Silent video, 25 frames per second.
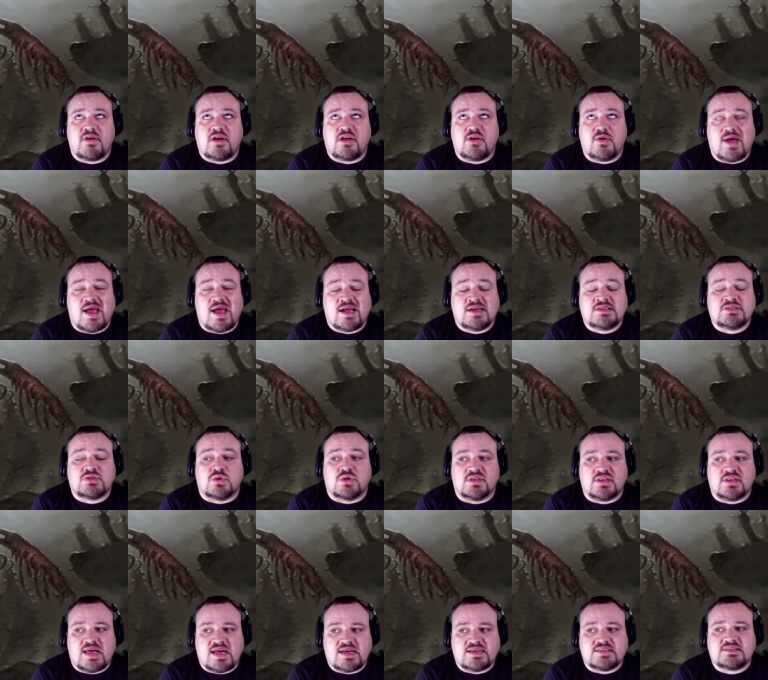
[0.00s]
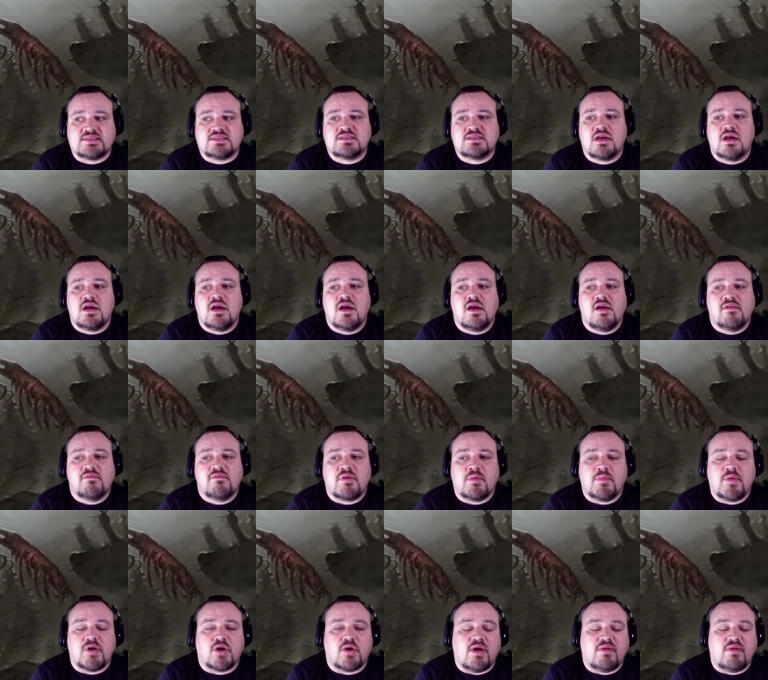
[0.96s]
X or less from
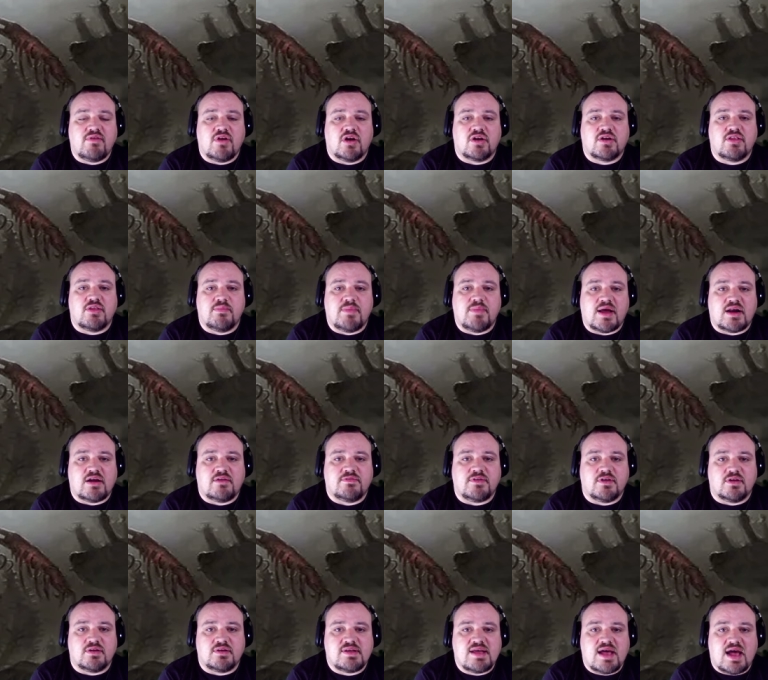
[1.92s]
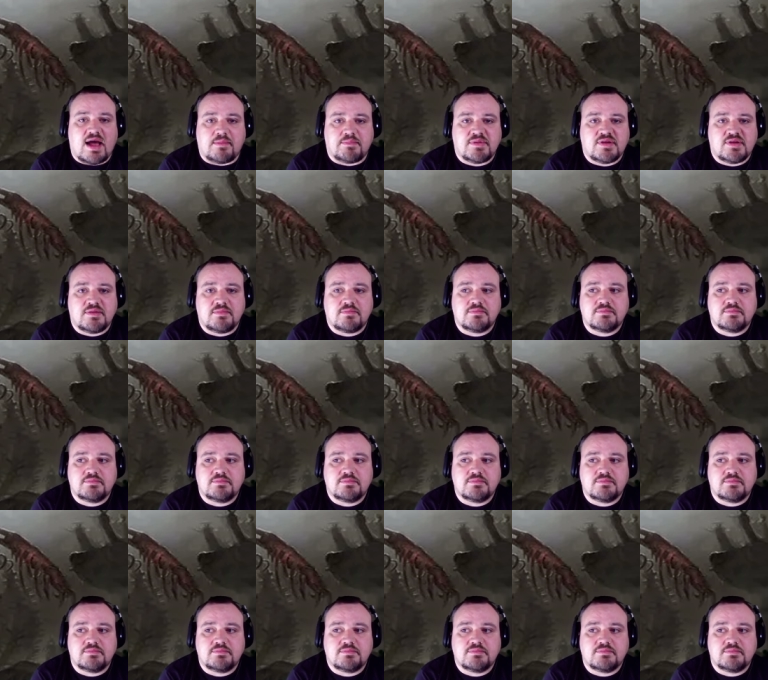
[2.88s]
your graveyard to the battlefield tapped.